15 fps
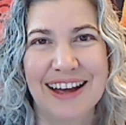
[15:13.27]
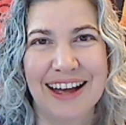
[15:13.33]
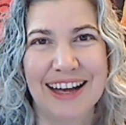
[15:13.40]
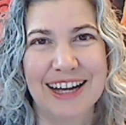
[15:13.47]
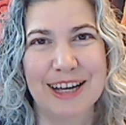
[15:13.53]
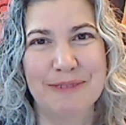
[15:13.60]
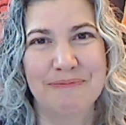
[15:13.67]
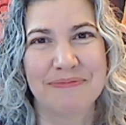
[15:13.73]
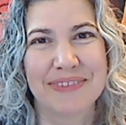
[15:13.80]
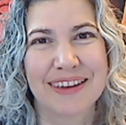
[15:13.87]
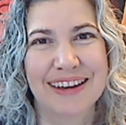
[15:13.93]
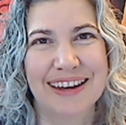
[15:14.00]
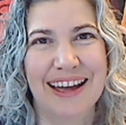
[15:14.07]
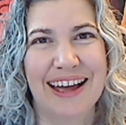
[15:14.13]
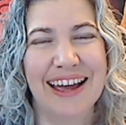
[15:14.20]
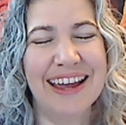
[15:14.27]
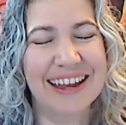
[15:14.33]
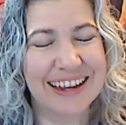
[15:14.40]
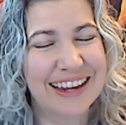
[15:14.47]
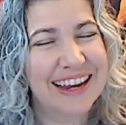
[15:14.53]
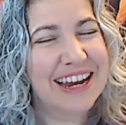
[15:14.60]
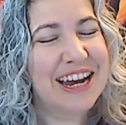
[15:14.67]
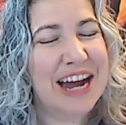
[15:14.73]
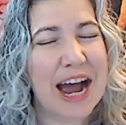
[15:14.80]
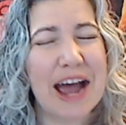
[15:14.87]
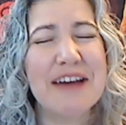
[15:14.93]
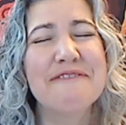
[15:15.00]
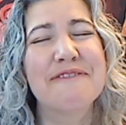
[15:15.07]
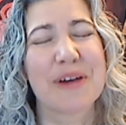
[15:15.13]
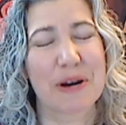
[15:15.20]

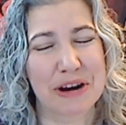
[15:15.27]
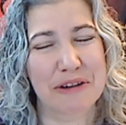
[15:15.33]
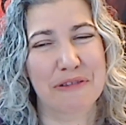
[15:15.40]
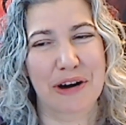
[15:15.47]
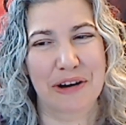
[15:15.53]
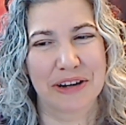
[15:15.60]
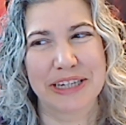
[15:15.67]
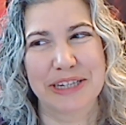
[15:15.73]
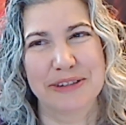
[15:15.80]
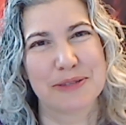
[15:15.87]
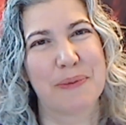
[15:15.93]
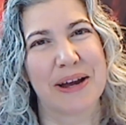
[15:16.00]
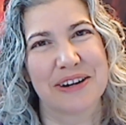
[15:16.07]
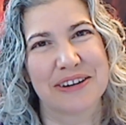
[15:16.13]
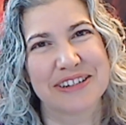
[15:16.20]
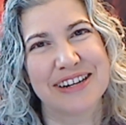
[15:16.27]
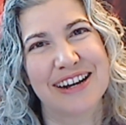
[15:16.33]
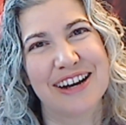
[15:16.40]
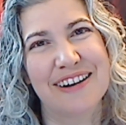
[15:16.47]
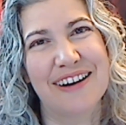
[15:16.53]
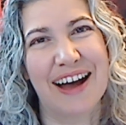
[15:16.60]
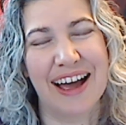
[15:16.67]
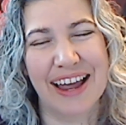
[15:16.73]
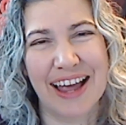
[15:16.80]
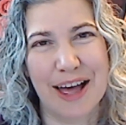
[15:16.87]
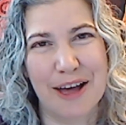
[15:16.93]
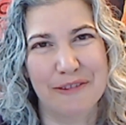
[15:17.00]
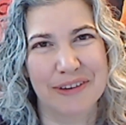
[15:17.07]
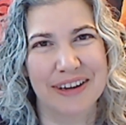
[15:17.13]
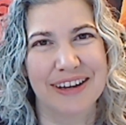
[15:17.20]
I very rarely use binders now. I
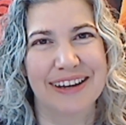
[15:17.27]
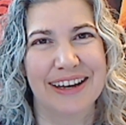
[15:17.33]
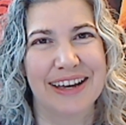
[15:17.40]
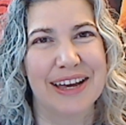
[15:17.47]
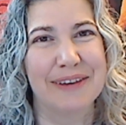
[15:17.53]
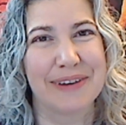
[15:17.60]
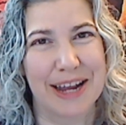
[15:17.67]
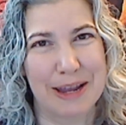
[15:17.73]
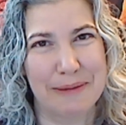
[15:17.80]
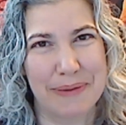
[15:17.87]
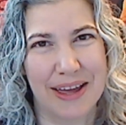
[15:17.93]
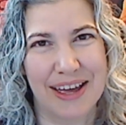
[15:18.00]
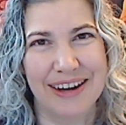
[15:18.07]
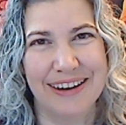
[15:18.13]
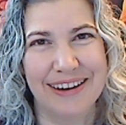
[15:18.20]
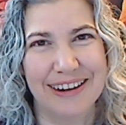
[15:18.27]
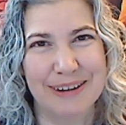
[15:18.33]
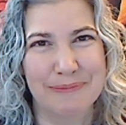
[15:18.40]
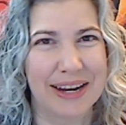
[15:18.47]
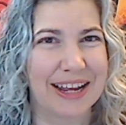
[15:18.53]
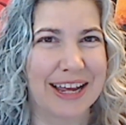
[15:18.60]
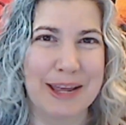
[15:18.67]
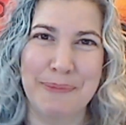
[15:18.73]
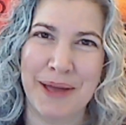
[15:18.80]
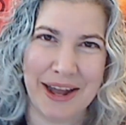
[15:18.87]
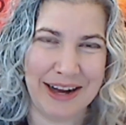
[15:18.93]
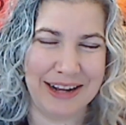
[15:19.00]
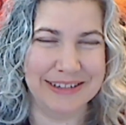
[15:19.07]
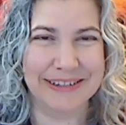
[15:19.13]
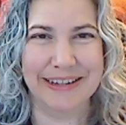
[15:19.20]
have an iPad, and my
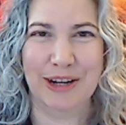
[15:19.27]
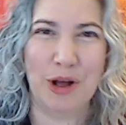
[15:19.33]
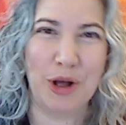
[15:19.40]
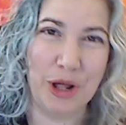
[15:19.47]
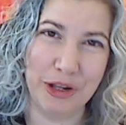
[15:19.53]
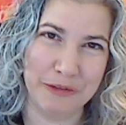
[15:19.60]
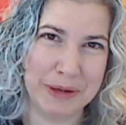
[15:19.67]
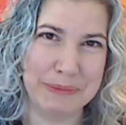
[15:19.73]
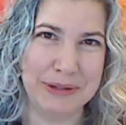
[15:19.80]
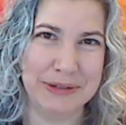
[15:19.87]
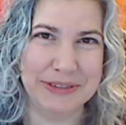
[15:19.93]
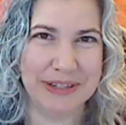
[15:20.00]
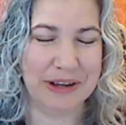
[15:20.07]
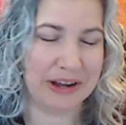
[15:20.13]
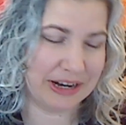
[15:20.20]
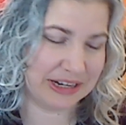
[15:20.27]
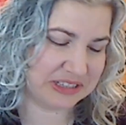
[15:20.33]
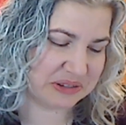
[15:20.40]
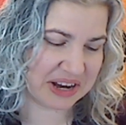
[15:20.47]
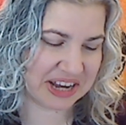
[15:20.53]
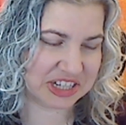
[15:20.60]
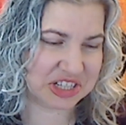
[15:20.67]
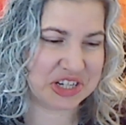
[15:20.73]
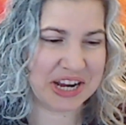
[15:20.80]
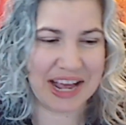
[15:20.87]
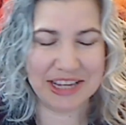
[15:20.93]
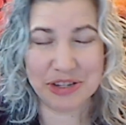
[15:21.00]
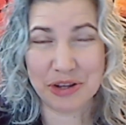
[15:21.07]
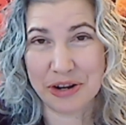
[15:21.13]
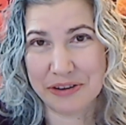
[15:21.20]
iPad has like all of my music on it, so it actually
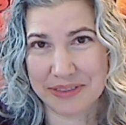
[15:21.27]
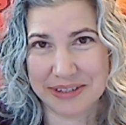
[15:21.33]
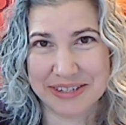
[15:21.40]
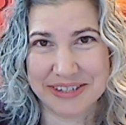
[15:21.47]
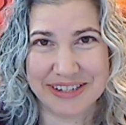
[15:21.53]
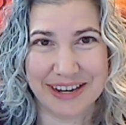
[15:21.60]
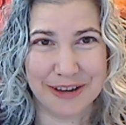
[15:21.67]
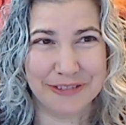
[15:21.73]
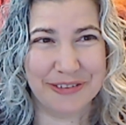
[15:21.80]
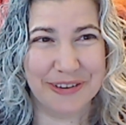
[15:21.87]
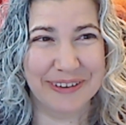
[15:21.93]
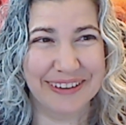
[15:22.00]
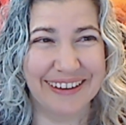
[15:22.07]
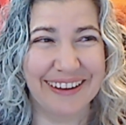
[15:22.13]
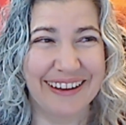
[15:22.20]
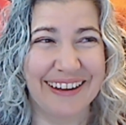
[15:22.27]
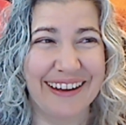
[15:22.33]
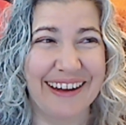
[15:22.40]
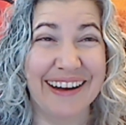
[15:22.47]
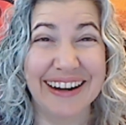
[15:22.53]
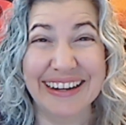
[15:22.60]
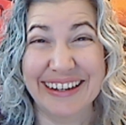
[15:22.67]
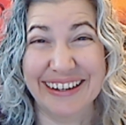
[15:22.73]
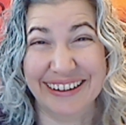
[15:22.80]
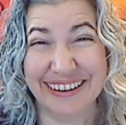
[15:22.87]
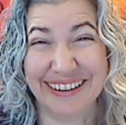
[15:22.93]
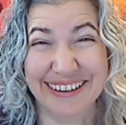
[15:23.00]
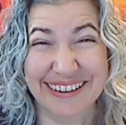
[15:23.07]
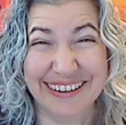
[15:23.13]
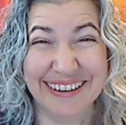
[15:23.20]
has all of this stuff on
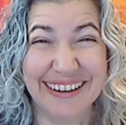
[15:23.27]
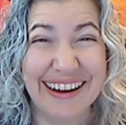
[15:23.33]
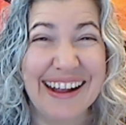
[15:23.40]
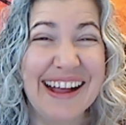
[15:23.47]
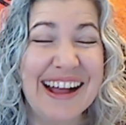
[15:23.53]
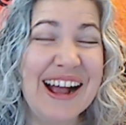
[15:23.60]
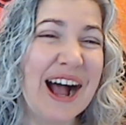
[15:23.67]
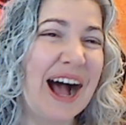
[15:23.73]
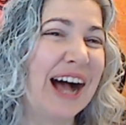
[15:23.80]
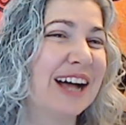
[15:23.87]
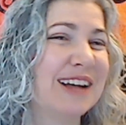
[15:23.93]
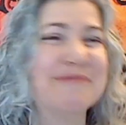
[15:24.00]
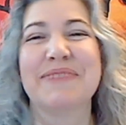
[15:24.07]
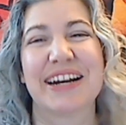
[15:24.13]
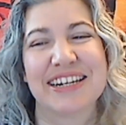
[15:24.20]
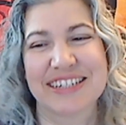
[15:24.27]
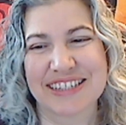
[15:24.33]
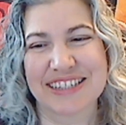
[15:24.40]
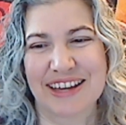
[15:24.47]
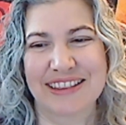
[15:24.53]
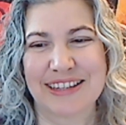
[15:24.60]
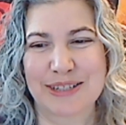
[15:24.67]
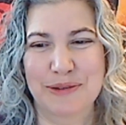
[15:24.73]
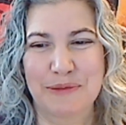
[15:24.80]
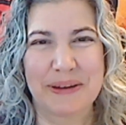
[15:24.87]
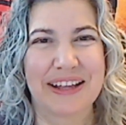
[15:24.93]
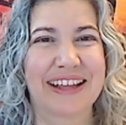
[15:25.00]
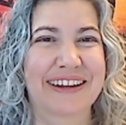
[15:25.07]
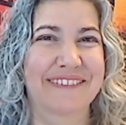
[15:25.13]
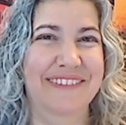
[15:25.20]
here. But I just thought this would
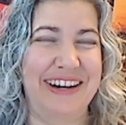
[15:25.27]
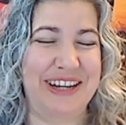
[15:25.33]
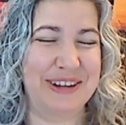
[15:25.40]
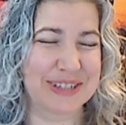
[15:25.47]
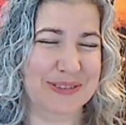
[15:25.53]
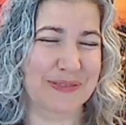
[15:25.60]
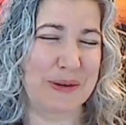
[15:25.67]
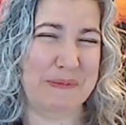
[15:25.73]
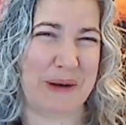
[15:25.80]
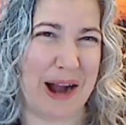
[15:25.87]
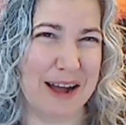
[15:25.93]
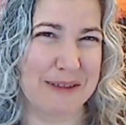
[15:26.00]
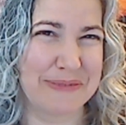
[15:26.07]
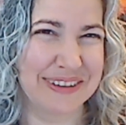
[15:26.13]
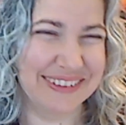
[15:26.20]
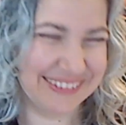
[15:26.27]
be like a very useful prop.